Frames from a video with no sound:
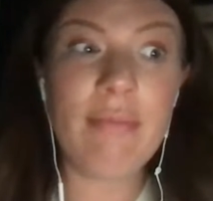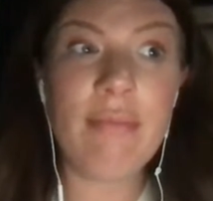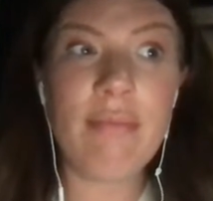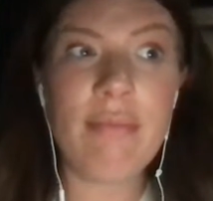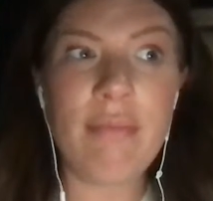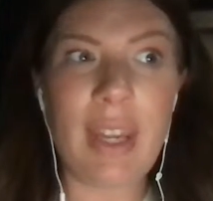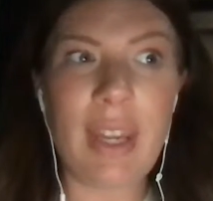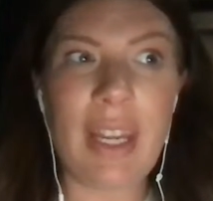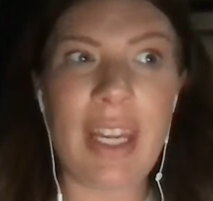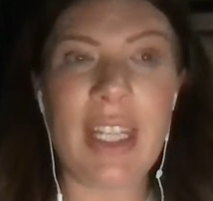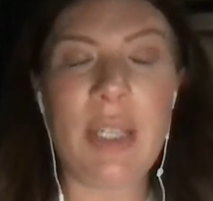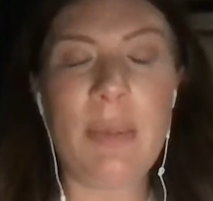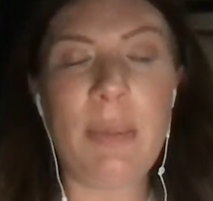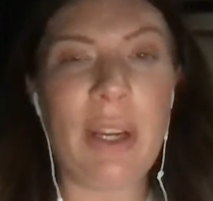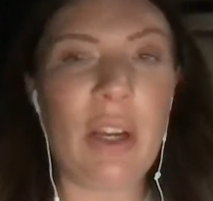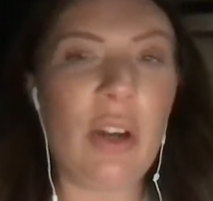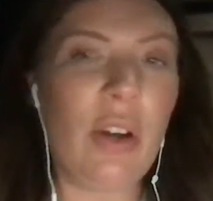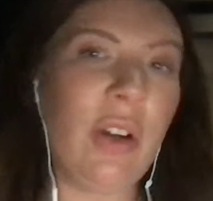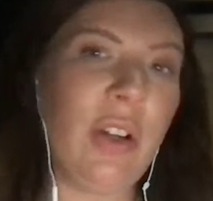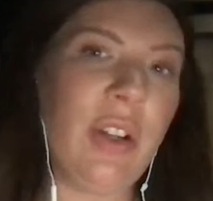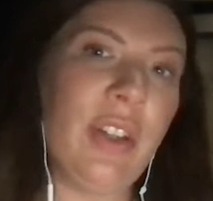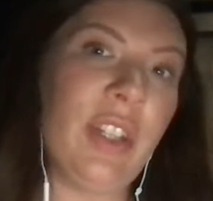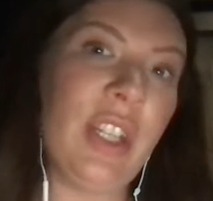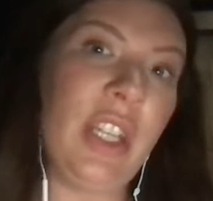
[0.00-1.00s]
it's
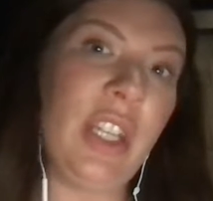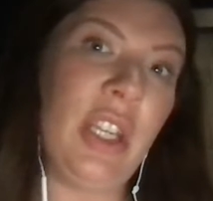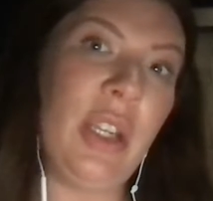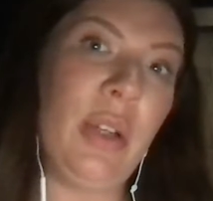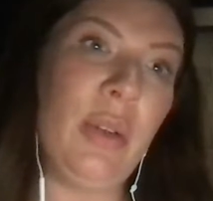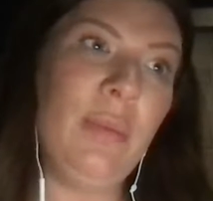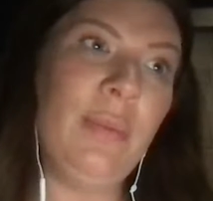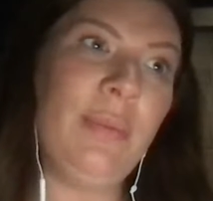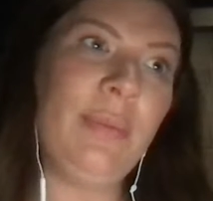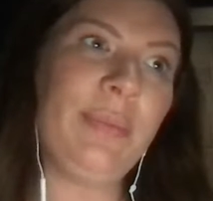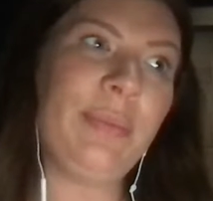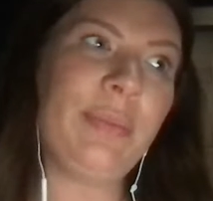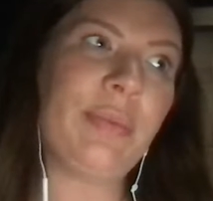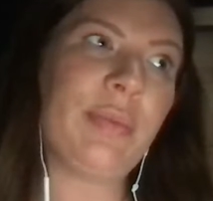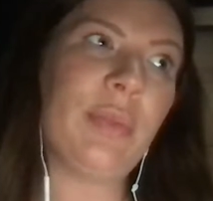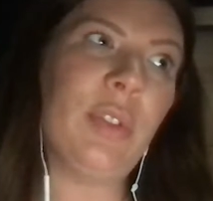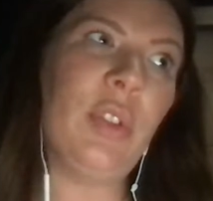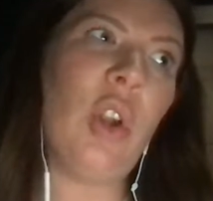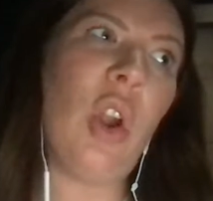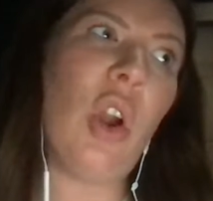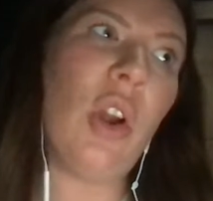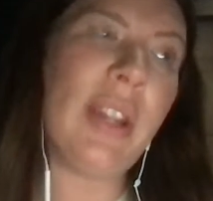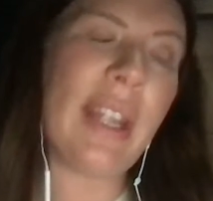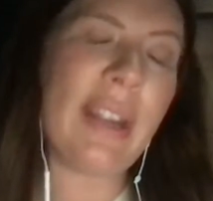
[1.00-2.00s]
because you
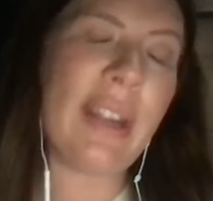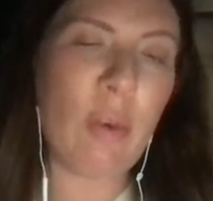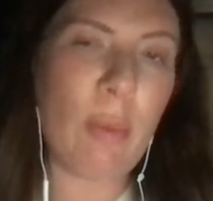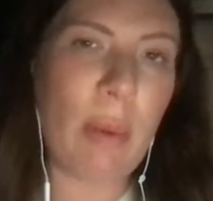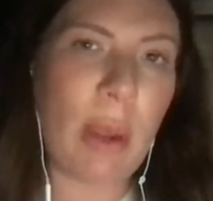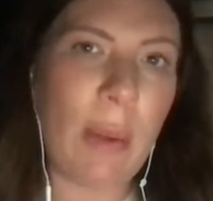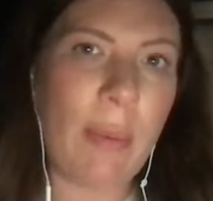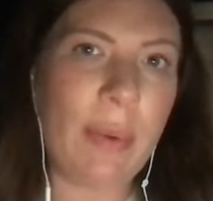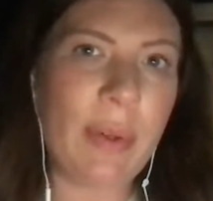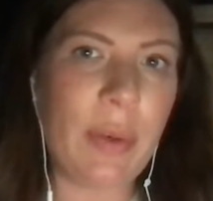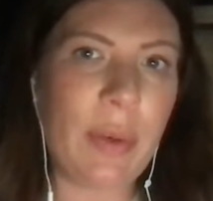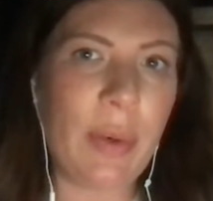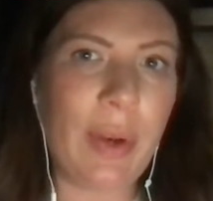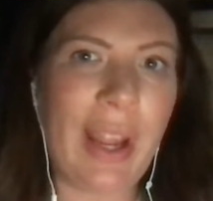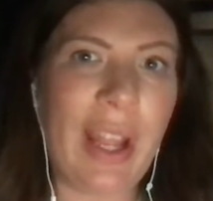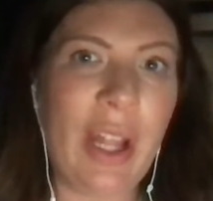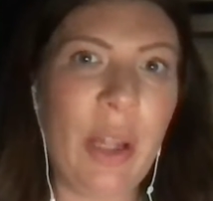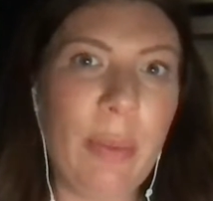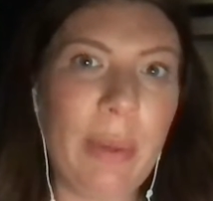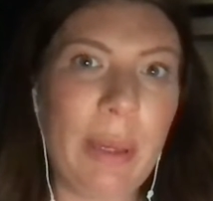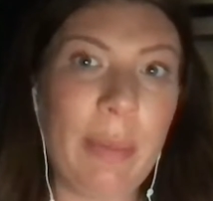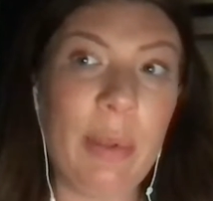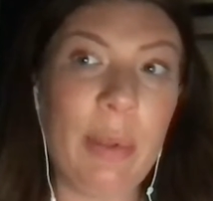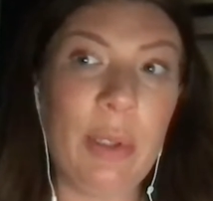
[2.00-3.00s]
not only have a purpose, want to
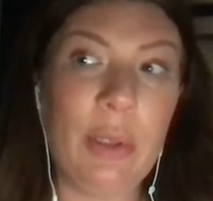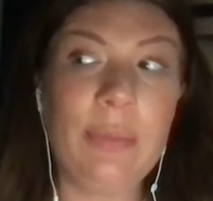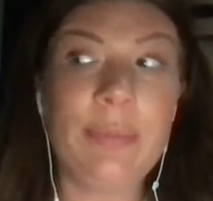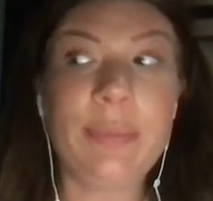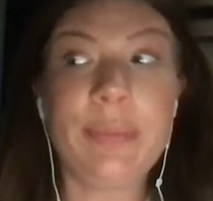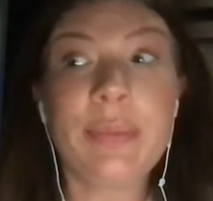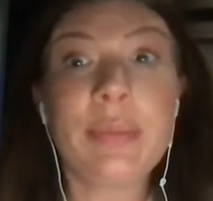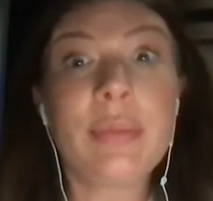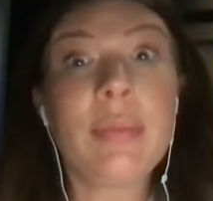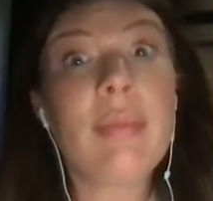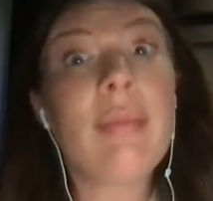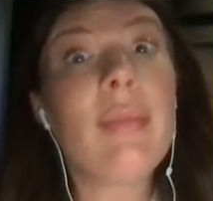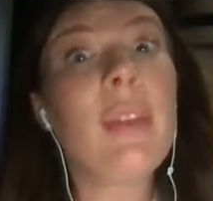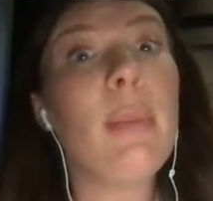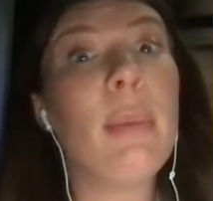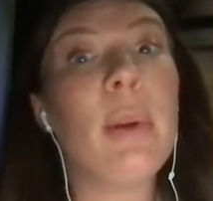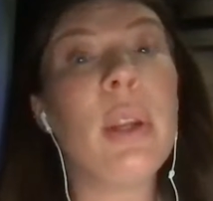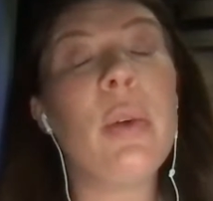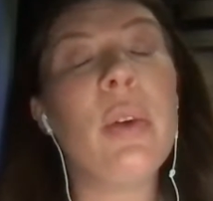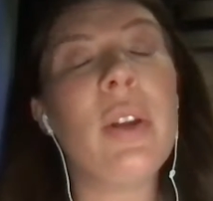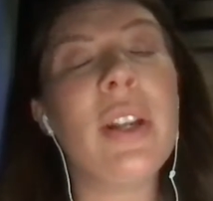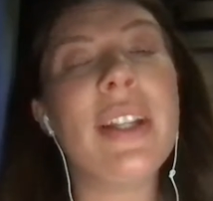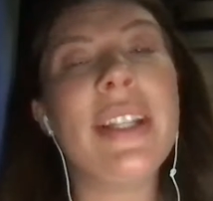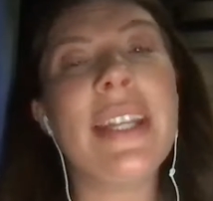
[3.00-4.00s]
help people, but
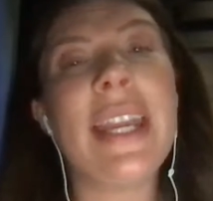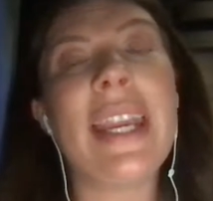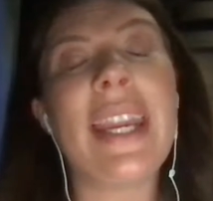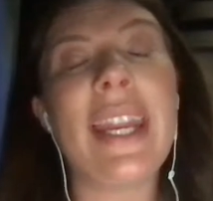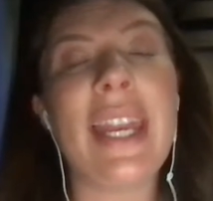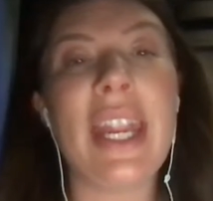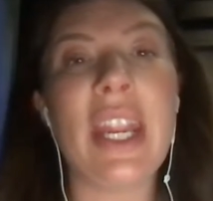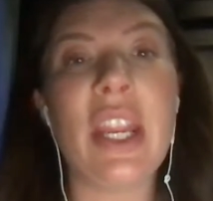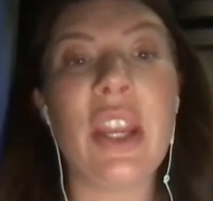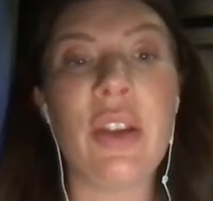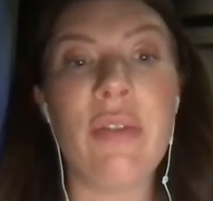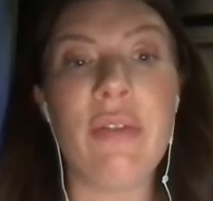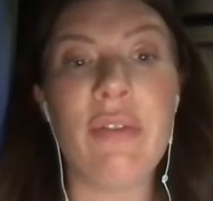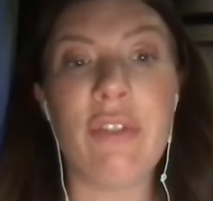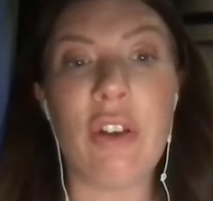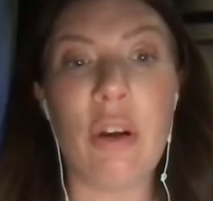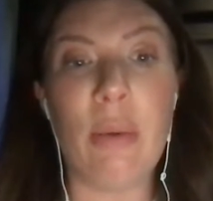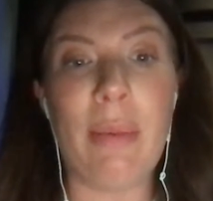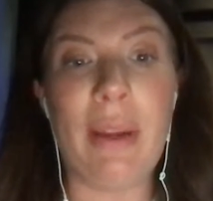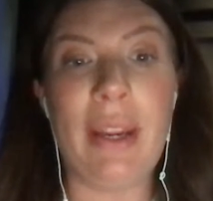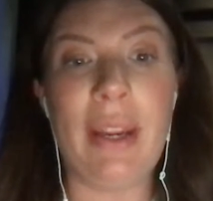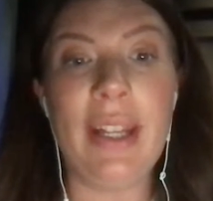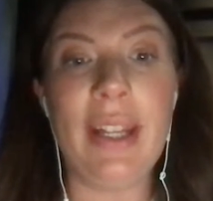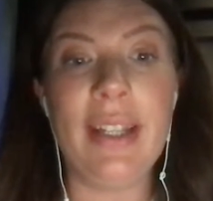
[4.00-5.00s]
you want to take an income
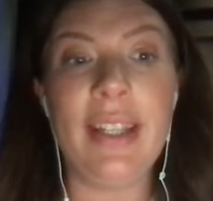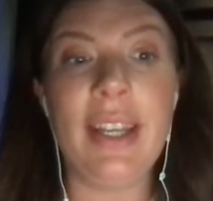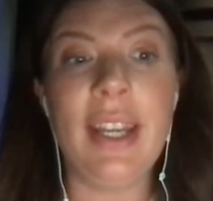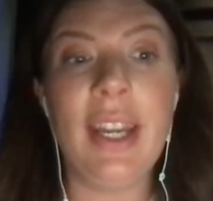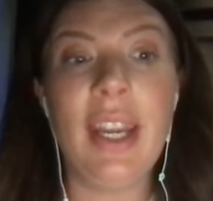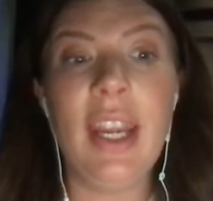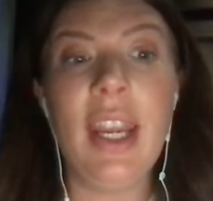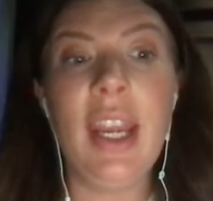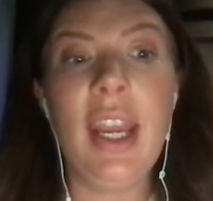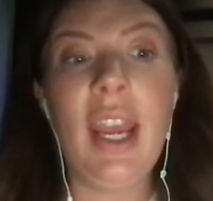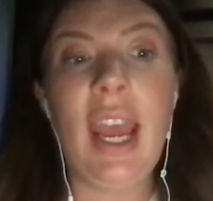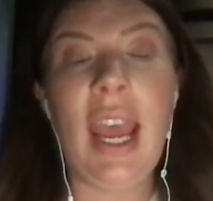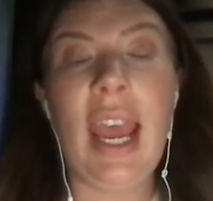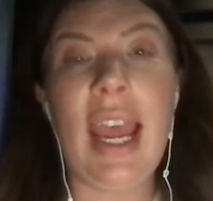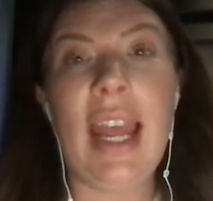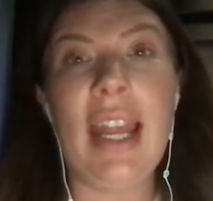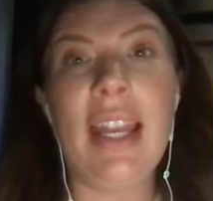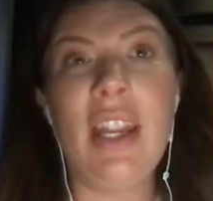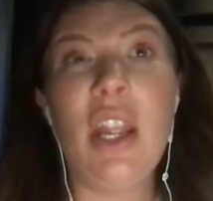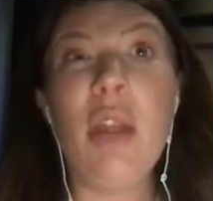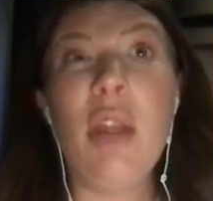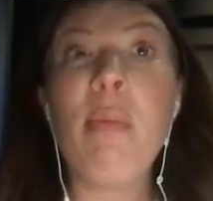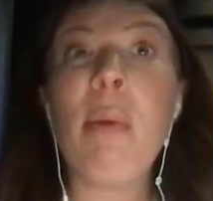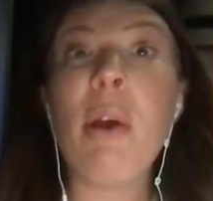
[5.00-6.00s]
from it
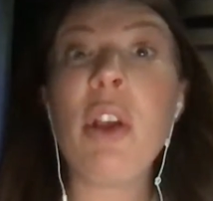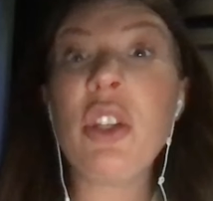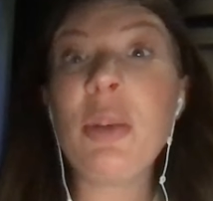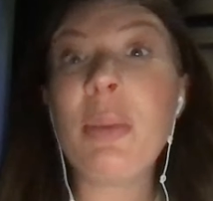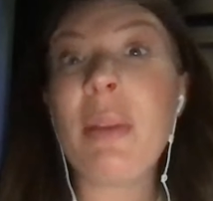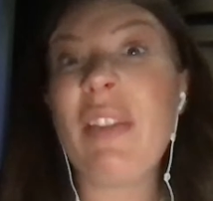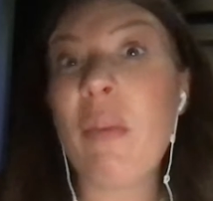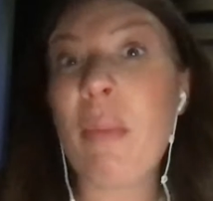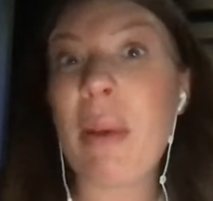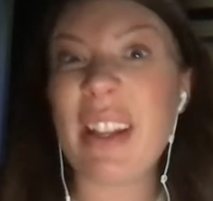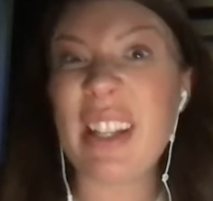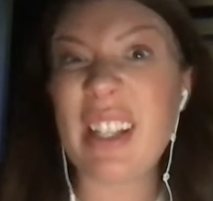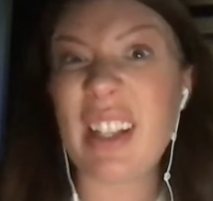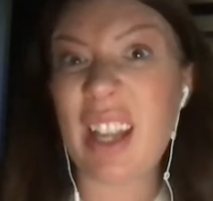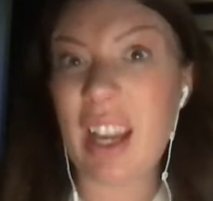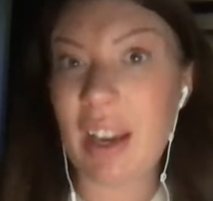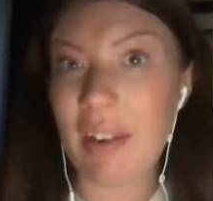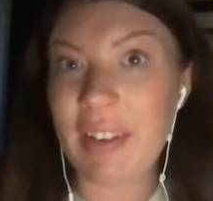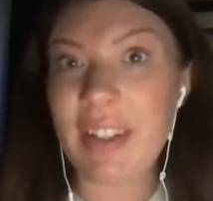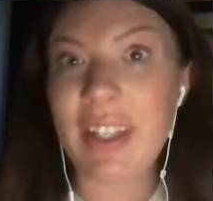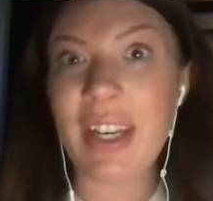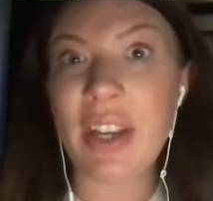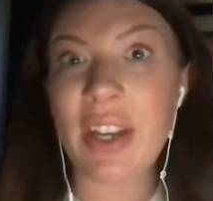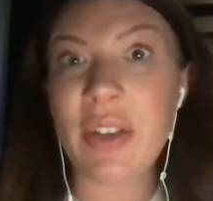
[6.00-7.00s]
and possibly have a better
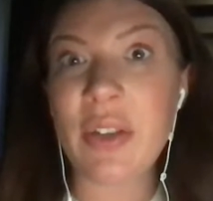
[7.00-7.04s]
lifestyle.